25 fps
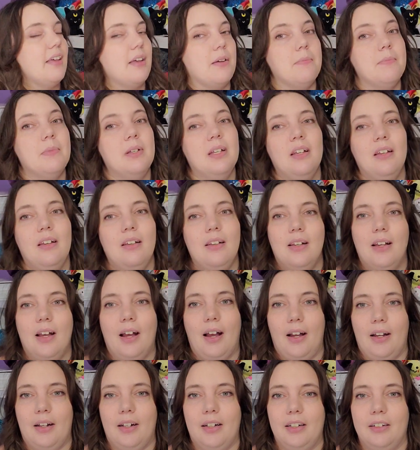them.
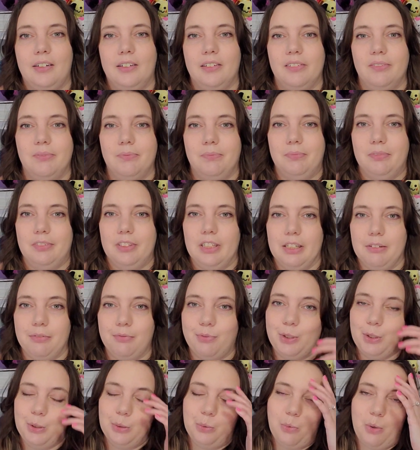If
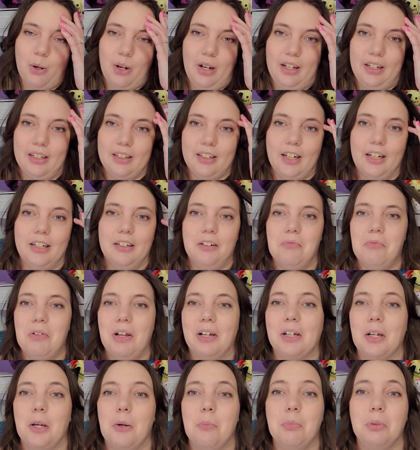you want kind of
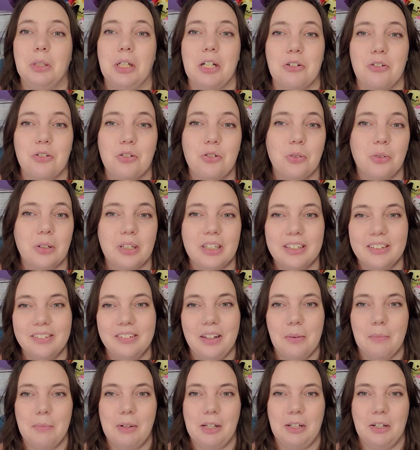like a plush tour,
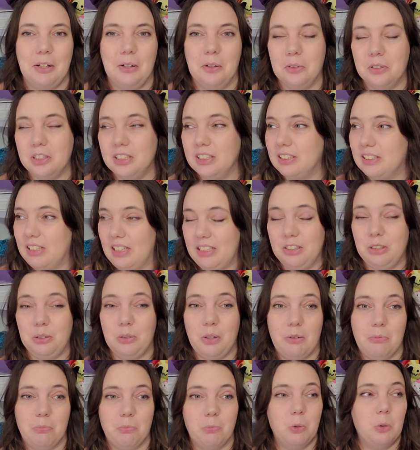let me know, because I do
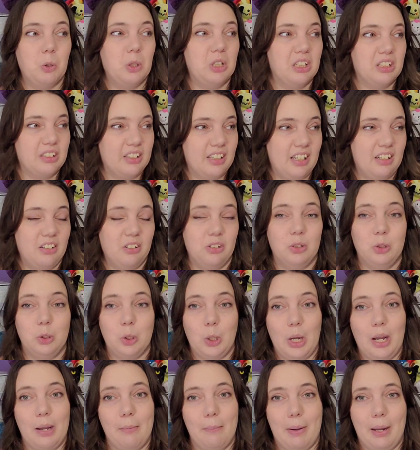have more that are
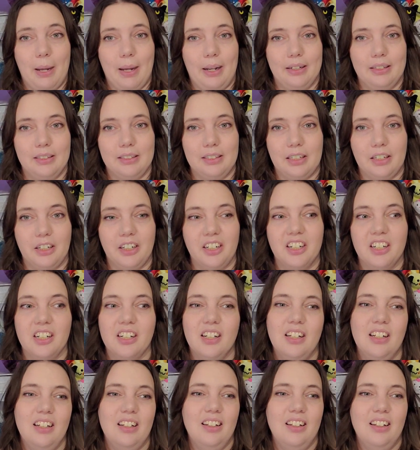not behind here,